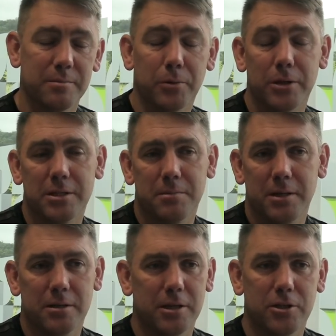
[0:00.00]
but
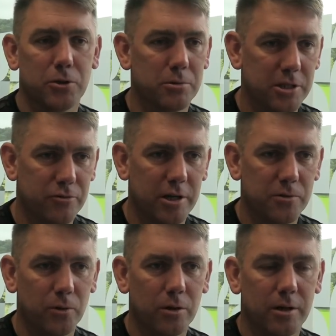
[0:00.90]
it's hugely
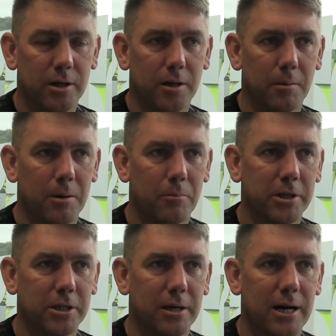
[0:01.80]
stressful. And
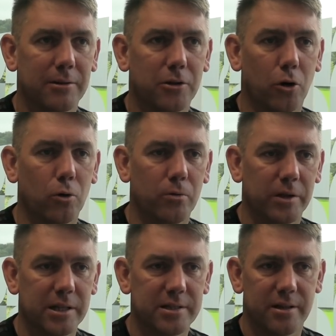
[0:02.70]
when you add COVID
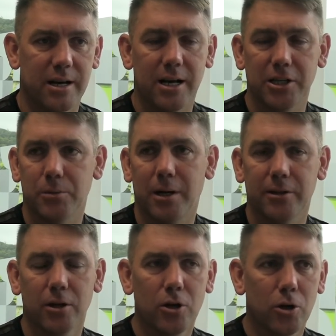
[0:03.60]
into that, and you add